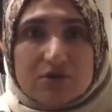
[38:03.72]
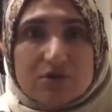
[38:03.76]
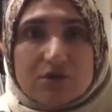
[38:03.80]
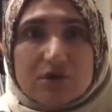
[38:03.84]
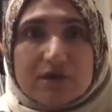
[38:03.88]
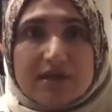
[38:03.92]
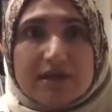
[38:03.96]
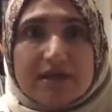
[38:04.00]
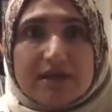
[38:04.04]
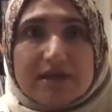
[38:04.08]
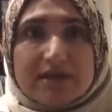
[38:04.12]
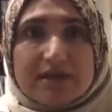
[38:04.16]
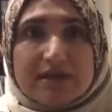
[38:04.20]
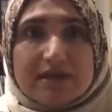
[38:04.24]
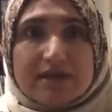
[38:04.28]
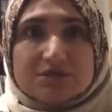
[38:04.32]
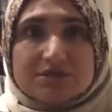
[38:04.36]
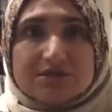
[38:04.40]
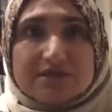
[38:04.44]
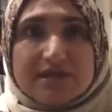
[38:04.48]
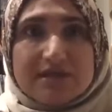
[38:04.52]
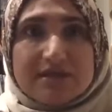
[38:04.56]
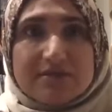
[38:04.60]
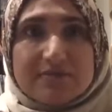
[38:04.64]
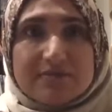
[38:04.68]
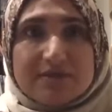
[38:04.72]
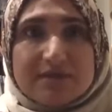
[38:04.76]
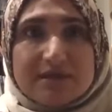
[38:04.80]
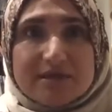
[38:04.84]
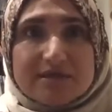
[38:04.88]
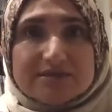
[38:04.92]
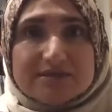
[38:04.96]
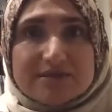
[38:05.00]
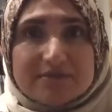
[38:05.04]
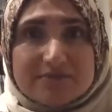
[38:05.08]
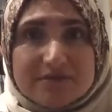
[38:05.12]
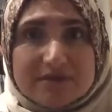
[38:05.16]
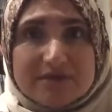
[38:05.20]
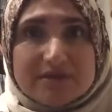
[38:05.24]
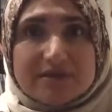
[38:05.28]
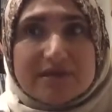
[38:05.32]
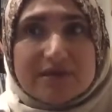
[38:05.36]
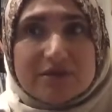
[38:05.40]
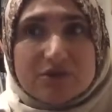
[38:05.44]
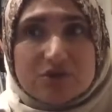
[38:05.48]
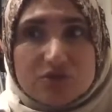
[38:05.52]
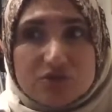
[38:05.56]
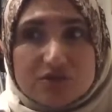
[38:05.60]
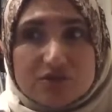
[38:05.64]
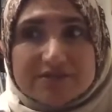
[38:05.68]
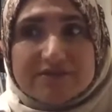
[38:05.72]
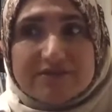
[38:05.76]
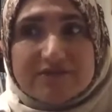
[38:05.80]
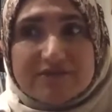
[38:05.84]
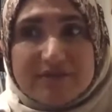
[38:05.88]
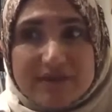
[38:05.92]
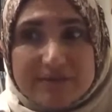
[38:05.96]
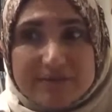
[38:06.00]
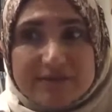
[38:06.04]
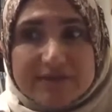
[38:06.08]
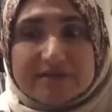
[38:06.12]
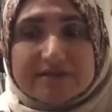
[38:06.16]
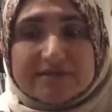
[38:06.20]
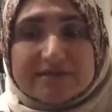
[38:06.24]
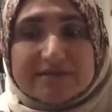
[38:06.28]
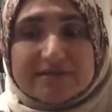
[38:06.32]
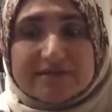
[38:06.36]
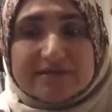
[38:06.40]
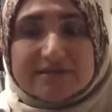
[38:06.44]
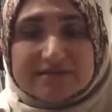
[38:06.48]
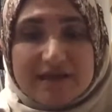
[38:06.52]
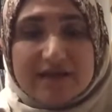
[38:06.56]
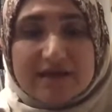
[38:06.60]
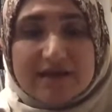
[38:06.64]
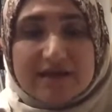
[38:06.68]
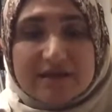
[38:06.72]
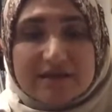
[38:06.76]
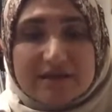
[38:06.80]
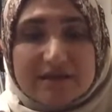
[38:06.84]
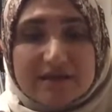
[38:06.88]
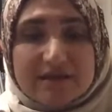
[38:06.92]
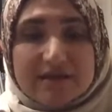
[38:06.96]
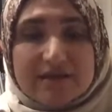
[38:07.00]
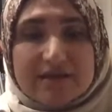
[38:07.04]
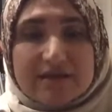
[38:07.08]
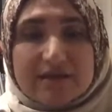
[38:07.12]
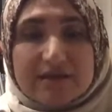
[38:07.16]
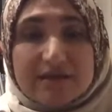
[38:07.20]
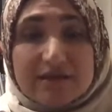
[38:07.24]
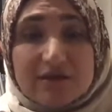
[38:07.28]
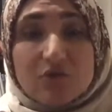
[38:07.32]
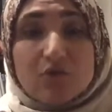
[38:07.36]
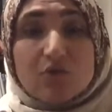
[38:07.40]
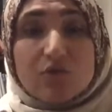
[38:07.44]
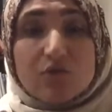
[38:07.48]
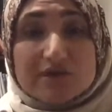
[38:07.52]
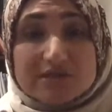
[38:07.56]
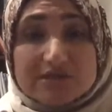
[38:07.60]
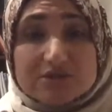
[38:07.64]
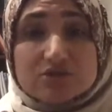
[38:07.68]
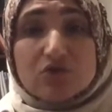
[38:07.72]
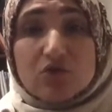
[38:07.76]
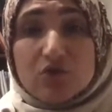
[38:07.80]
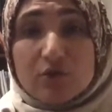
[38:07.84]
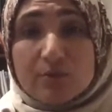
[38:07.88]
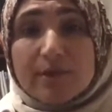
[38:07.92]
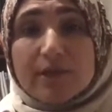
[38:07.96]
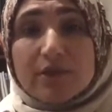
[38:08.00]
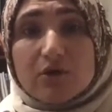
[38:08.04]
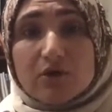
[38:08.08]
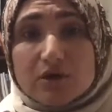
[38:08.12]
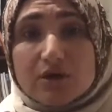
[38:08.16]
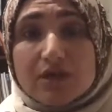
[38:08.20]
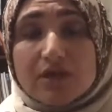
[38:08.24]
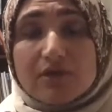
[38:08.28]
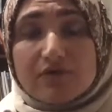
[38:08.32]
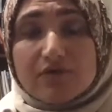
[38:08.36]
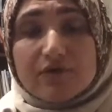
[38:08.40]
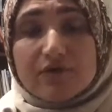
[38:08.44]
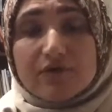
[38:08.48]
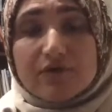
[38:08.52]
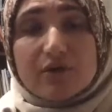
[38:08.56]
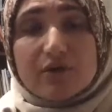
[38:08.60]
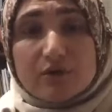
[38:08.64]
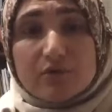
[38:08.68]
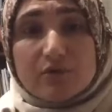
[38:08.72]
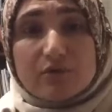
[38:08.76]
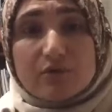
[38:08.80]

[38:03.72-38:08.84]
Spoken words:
and it's just going to be something that you as a family decide, you know, was normal okay for you?